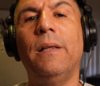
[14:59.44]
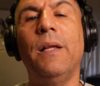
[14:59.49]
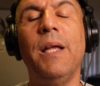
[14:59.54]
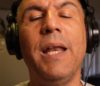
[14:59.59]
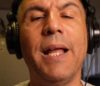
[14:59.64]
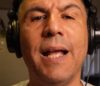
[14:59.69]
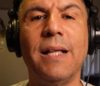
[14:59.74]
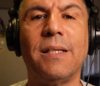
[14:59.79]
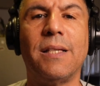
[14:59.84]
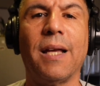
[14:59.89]

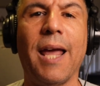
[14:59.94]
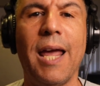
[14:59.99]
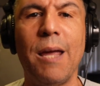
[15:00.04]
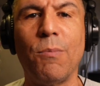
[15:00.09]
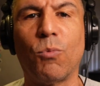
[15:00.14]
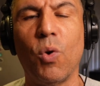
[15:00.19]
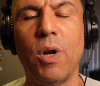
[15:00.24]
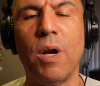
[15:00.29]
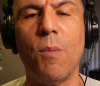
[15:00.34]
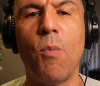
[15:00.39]
leading into
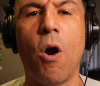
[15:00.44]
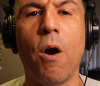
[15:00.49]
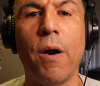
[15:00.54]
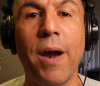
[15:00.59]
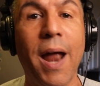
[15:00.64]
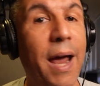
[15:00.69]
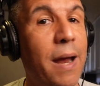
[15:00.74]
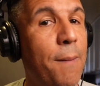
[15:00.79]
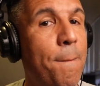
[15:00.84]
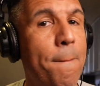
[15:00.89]
game three tomorrow
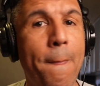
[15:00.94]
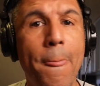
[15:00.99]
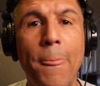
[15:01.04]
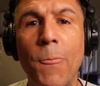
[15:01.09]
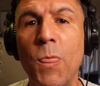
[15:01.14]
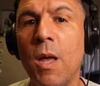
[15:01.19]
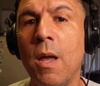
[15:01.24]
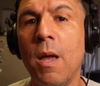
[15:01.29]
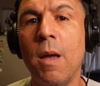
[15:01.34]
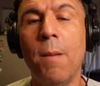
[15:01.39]
night.
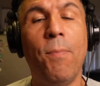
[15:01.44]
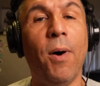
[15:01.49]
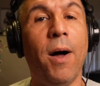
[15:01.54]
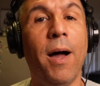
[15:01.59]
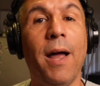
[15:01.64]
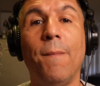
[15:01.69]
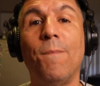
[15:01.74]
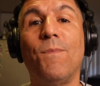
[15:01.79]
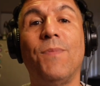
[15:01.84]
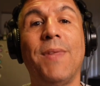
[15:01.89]

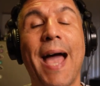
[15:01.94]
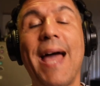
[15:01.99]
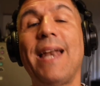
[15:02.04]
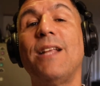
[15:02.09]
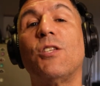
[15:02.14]
But that